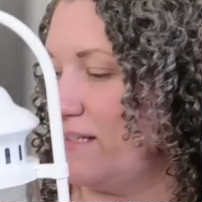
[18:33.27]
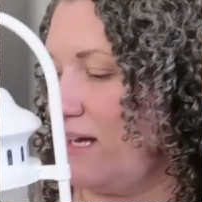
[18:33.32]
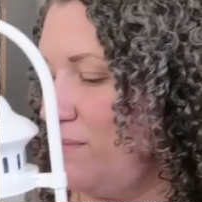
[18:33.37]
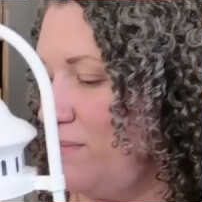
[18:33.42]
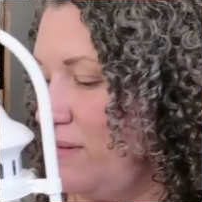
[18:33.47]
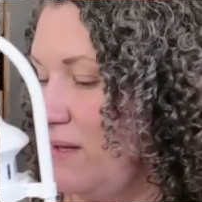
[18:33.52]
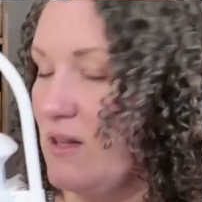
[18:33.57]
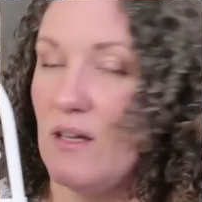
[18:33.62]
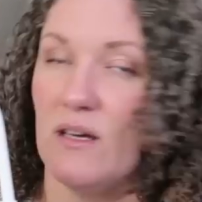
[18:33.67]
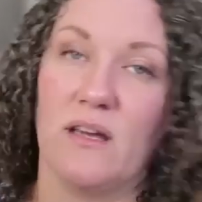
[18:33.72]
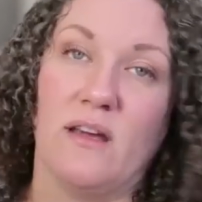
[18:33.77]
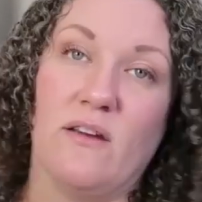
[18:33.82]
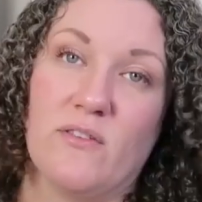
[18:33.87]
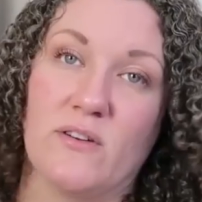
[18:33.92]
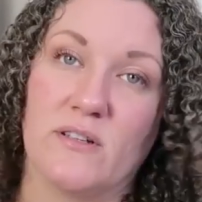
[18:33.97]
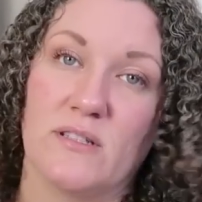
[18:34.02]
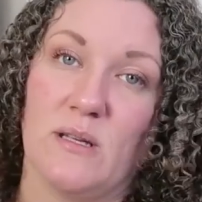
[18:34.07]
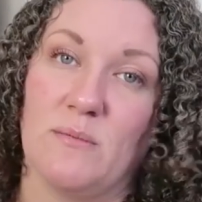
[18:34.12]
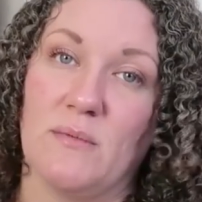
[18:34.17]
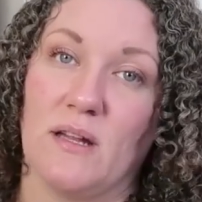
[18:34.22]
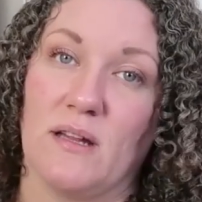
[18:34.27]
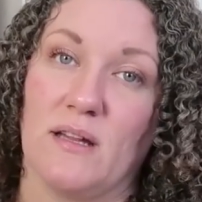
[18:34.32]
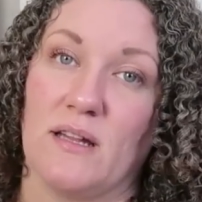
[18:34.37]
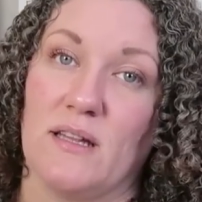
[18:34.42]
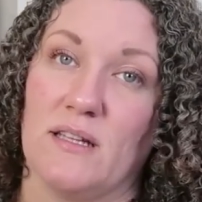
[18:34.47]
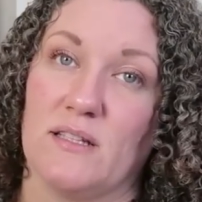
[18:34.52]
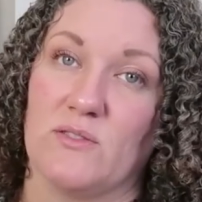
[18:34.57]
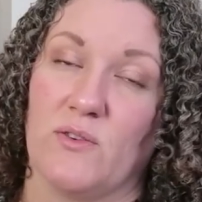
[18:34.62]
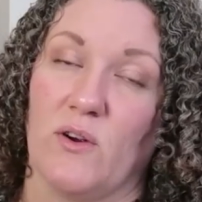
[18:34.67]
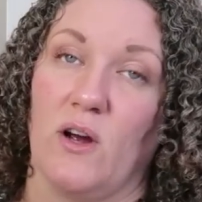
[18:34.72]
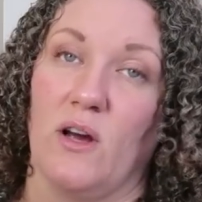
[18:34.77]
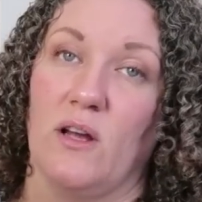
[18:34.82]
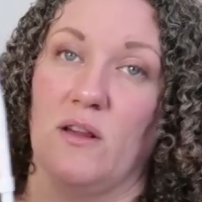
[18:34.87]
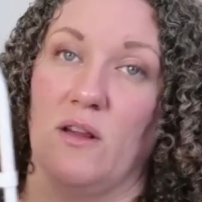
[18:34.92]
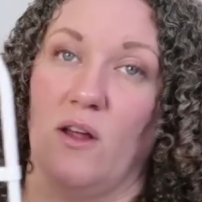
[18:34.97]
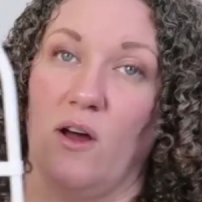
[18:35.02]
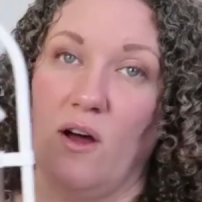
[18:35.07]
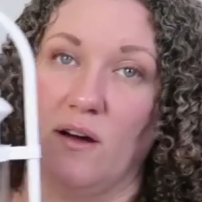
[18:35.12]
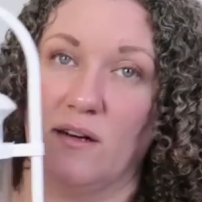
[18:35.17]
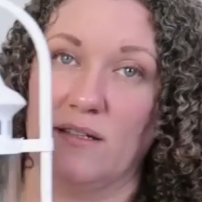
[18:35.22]
I've been looking for something like this for a
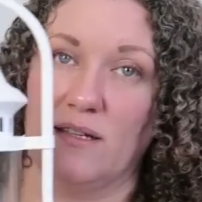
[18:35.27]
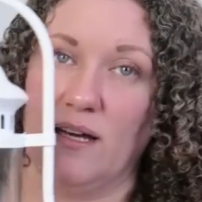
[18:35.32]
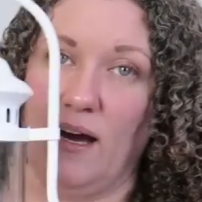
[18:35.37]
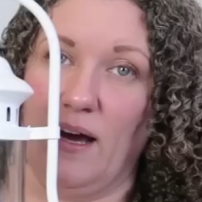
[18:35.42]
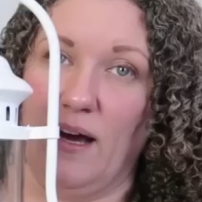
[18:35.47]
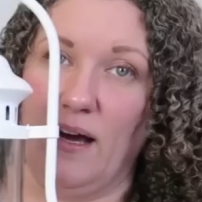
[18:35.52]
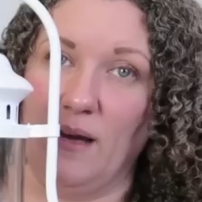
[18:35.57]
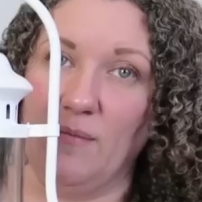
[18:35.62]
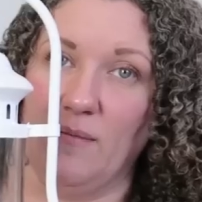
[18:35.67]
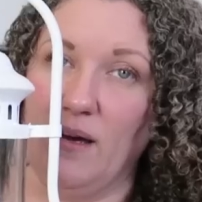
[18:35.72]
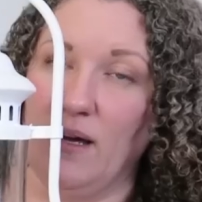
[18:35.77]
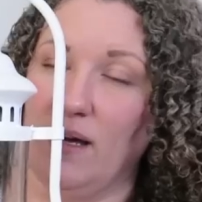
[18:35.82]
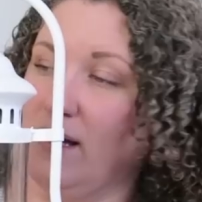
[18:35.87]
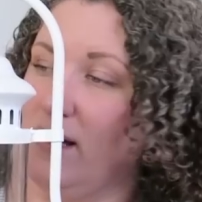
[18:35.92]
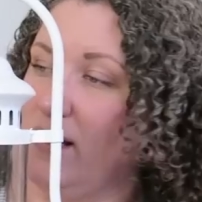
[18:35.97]
long time.